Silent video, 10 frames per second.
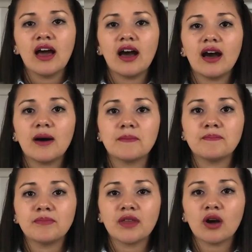
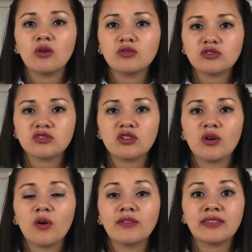
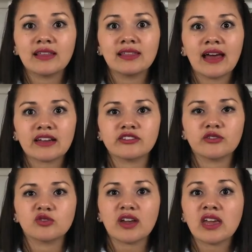Also the
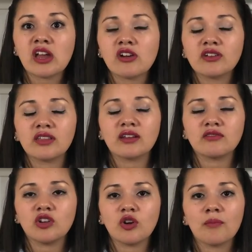lactose, I hear that
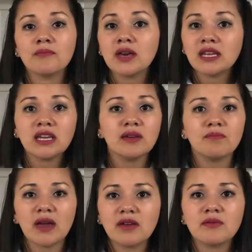many
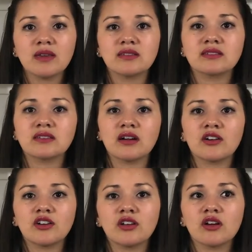babies
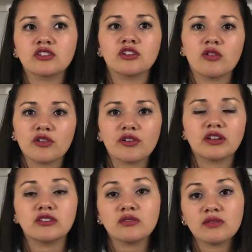are not
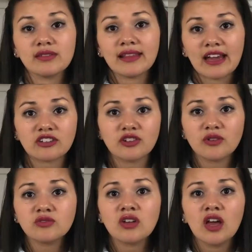tolerant to
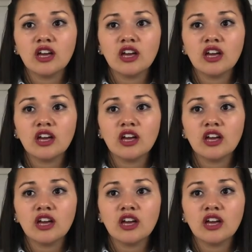lactose,